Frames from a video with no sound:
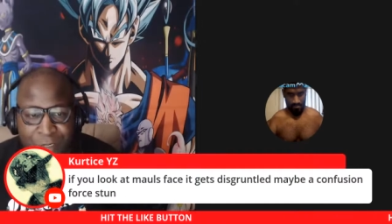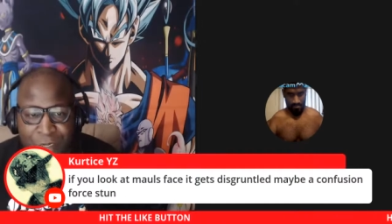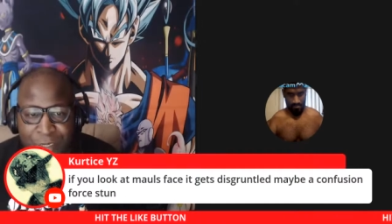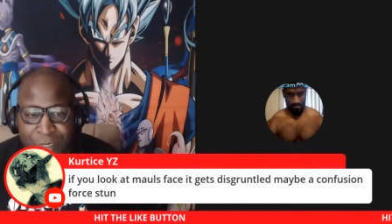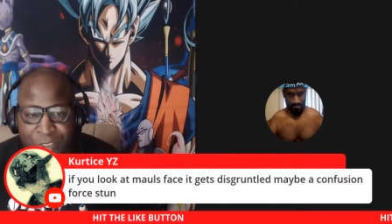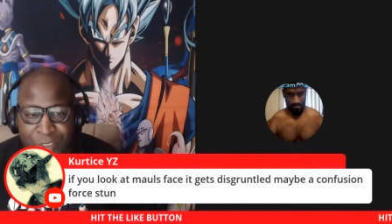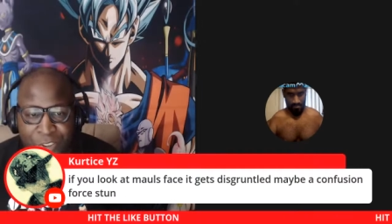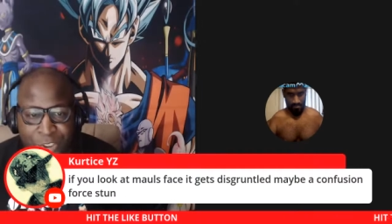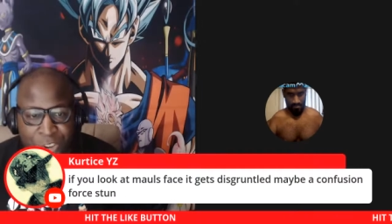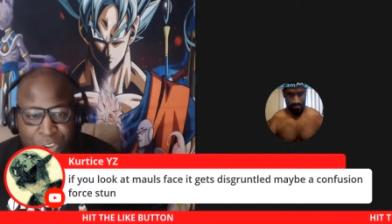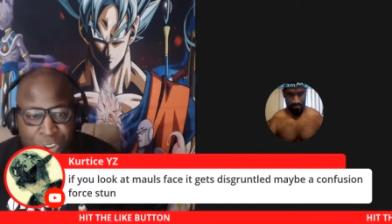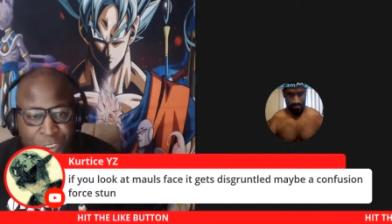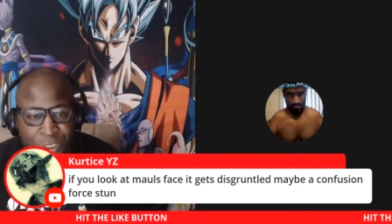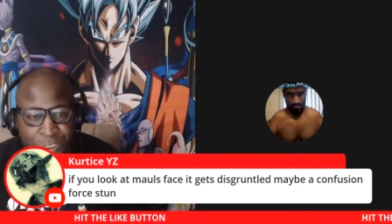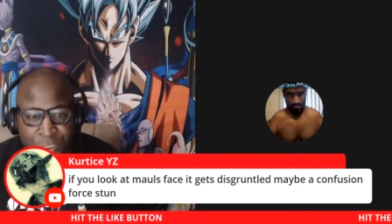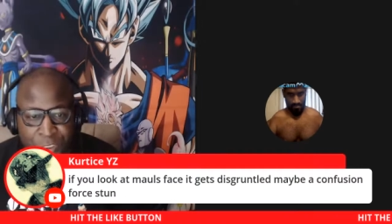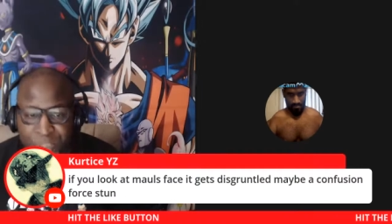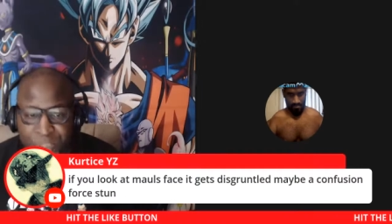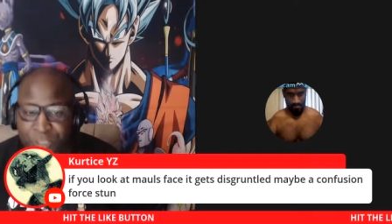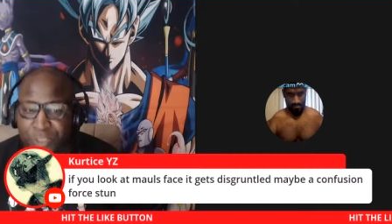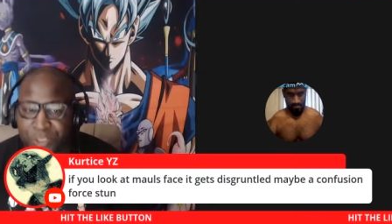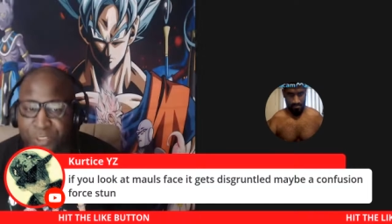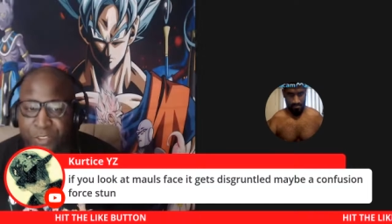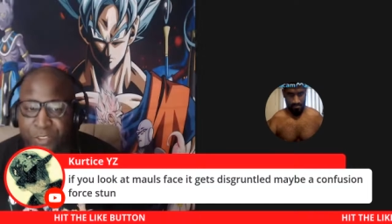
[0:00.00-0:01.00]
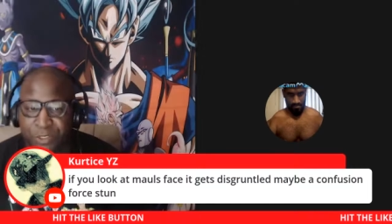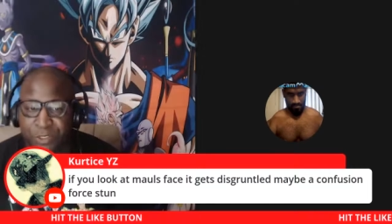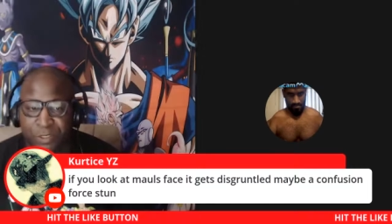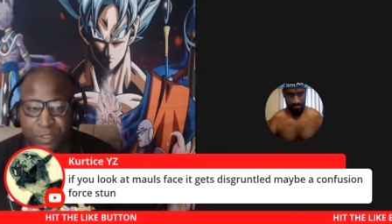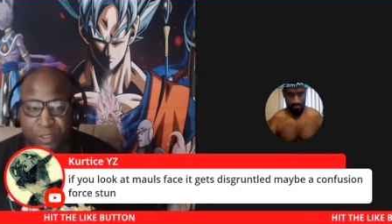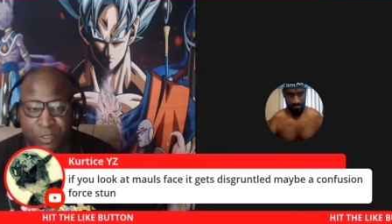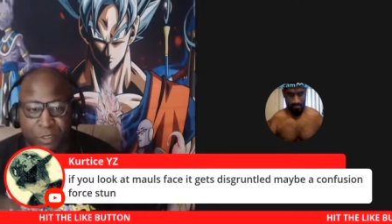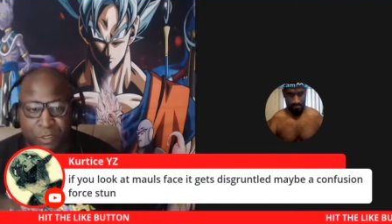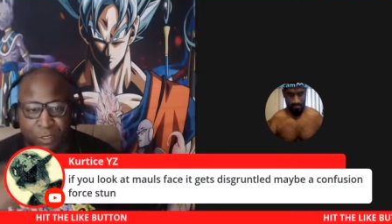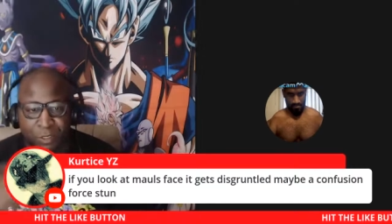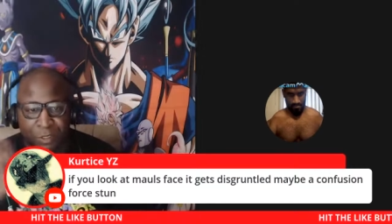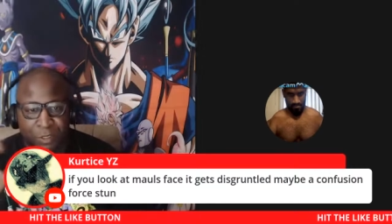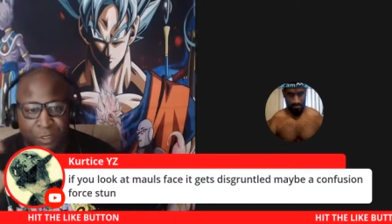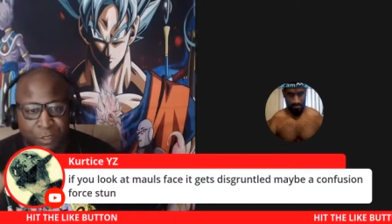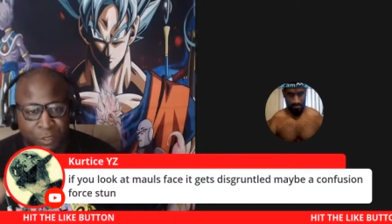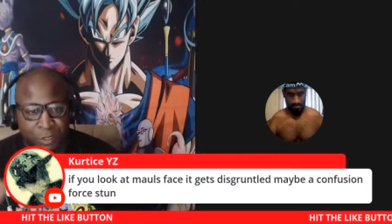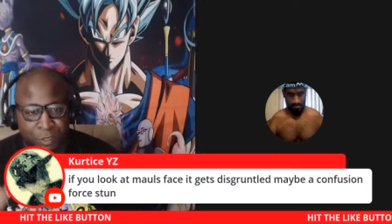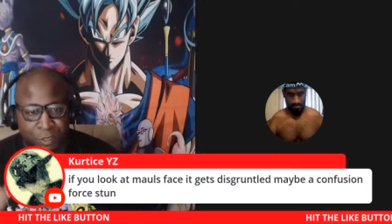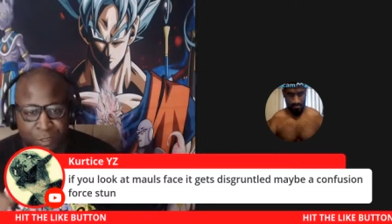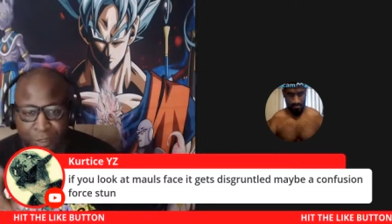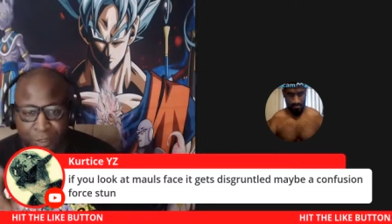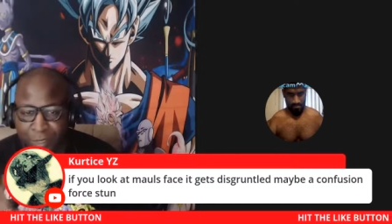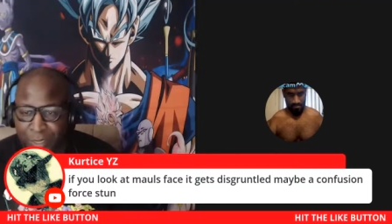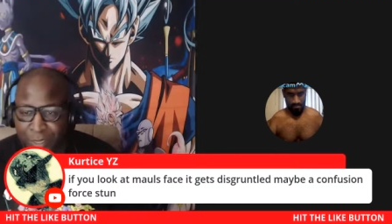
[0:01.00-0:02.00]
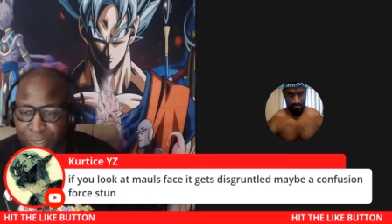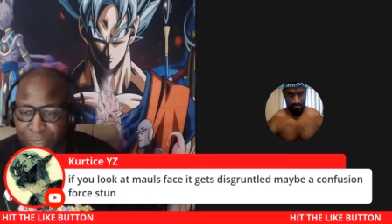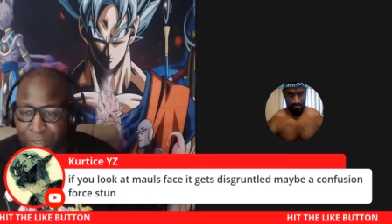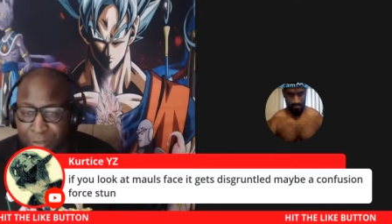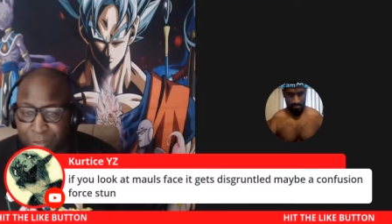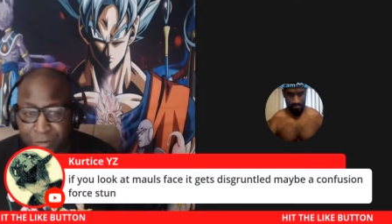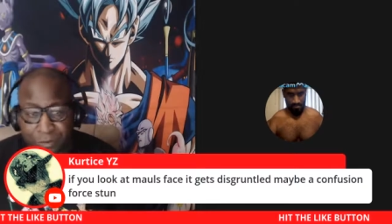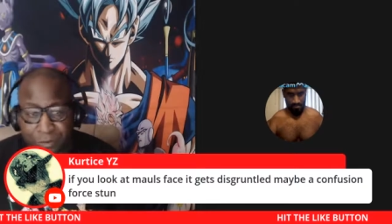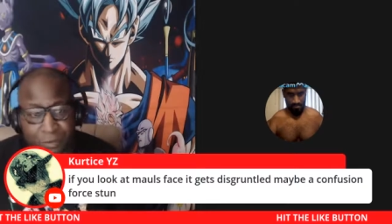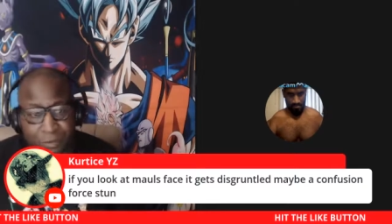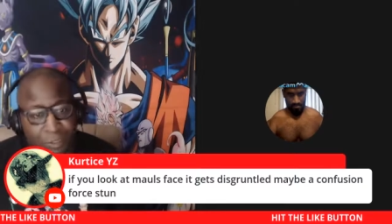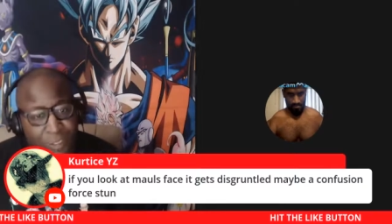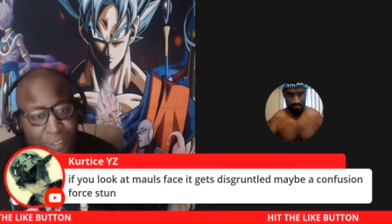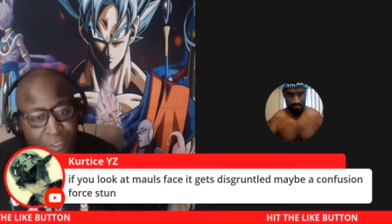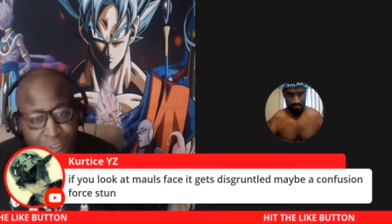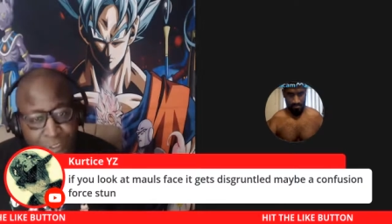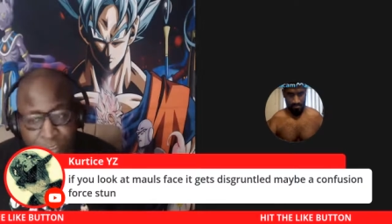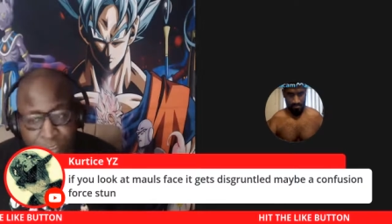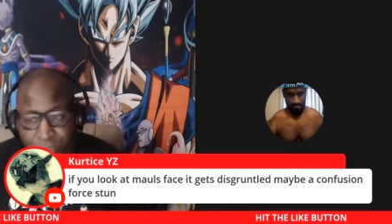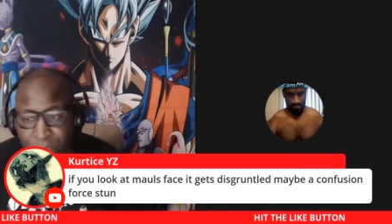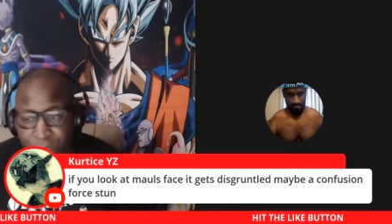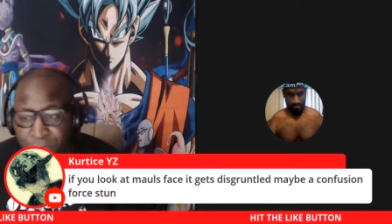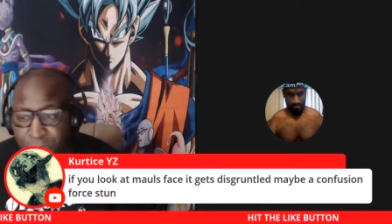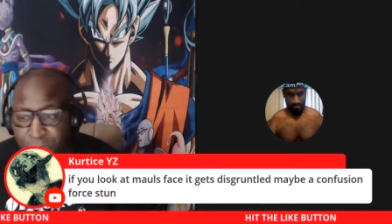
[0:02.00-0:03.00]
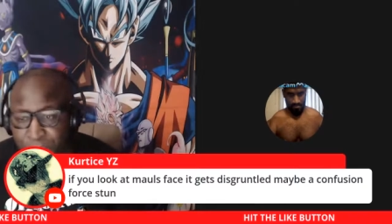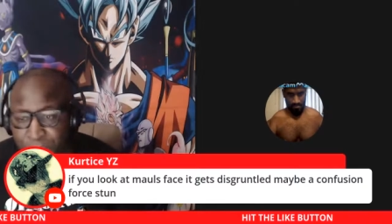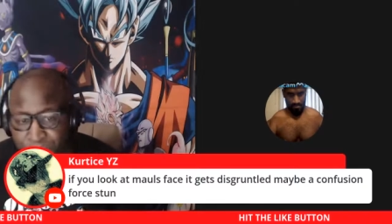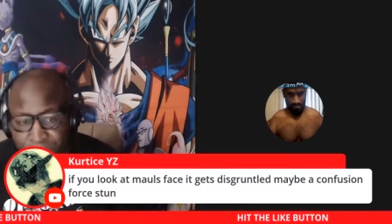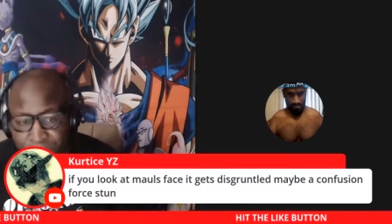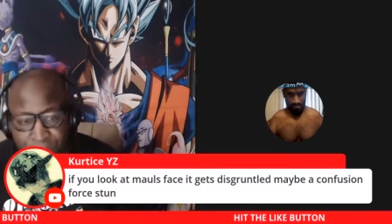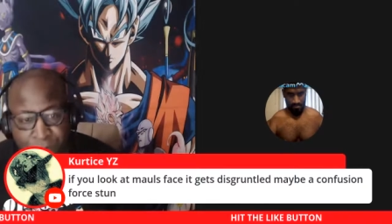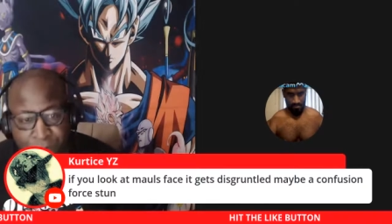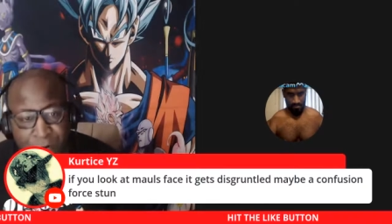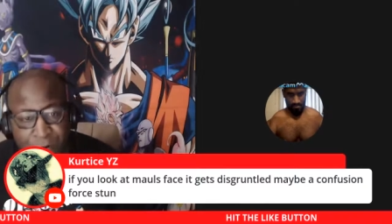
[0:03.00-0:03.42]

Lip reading: genius. Is good. You need to watch it.